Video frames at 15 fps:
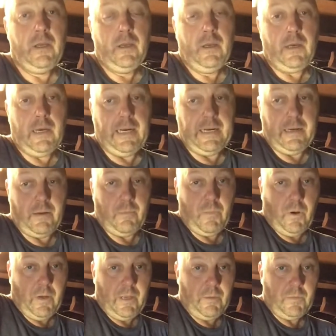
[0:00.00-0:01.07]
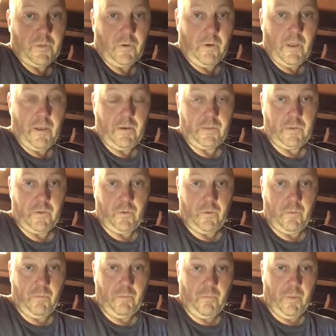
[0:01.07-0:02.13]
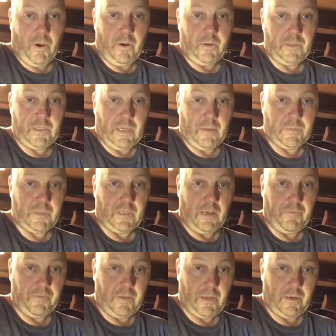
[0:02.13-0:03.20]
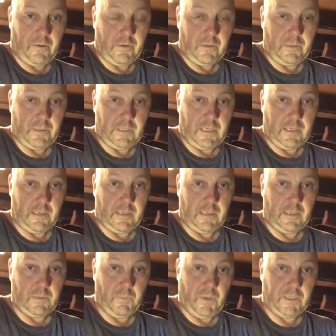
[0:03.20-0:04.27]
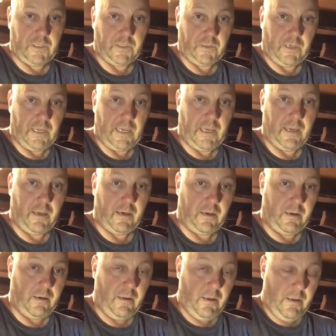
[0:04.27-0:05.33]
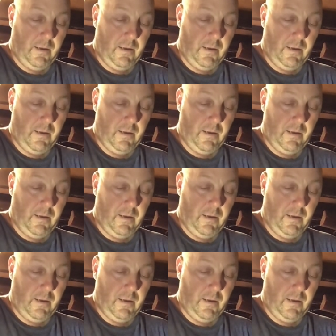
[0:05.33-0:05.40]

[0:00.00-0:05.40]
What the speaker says: I am trying to post up stuff there as much as I can, and